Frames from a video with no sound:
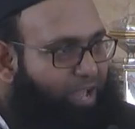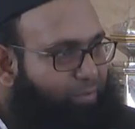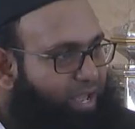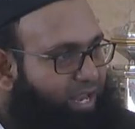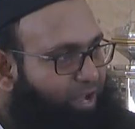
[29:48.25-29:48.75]

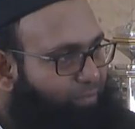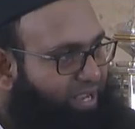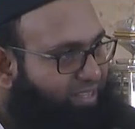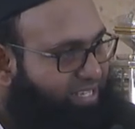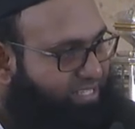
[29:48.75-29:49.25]
May Allah
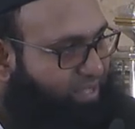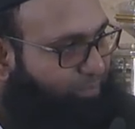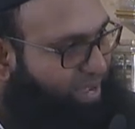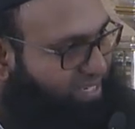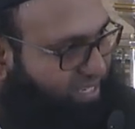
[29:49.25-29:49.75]
make this the
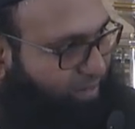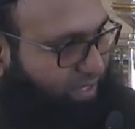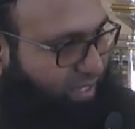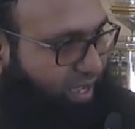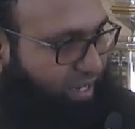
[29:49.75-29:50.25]
best
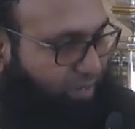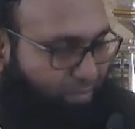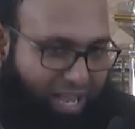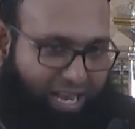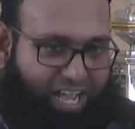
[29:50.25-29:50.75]
Ramadan in
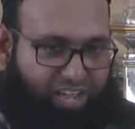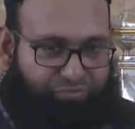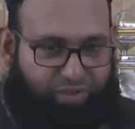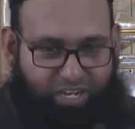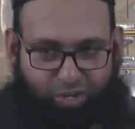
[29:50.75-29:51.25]
my
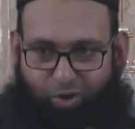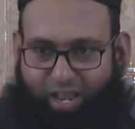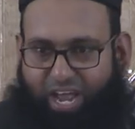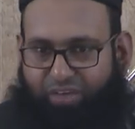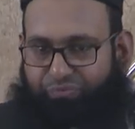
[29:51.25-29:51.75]
life and in your
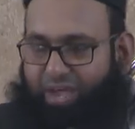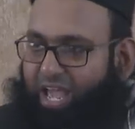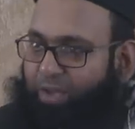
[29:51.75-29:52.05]
life.